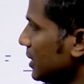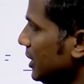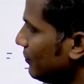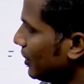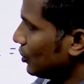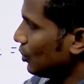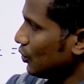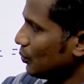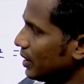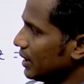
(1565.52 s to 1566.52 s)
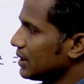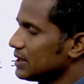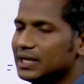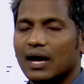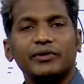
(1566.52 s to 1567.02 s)
Even though numerator
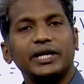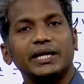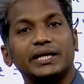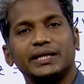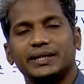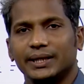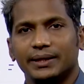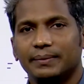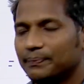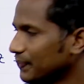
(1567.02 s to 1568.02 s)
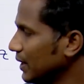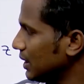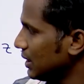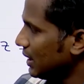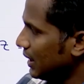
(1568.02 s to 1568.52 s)
is having degree 3,
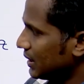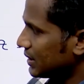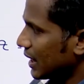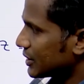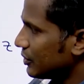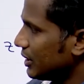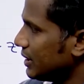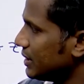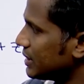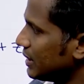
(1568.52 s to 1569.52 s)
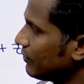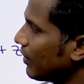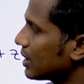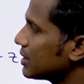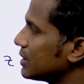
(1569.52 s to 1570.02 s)
it is actually easily
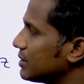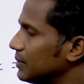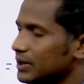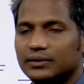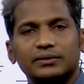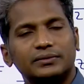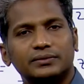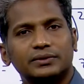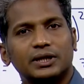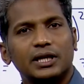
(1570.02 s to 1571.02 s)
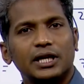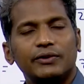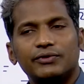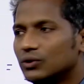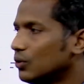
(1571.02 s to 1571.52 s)
factorizable.
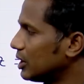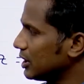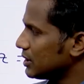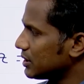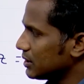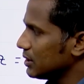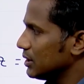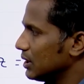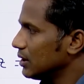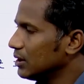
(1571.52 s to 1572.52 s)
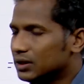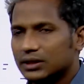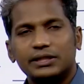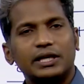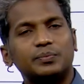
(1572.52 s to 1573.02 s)
If you notice,
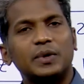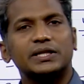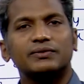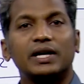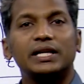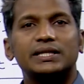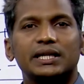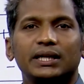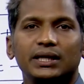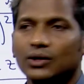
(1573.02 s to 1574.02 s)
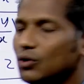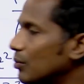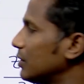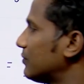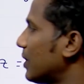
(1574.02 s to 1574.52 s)
z plus 1 is a
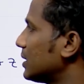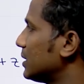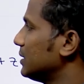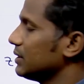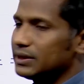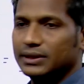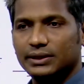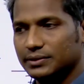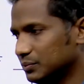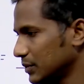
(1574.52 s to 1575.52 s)
common factor in this.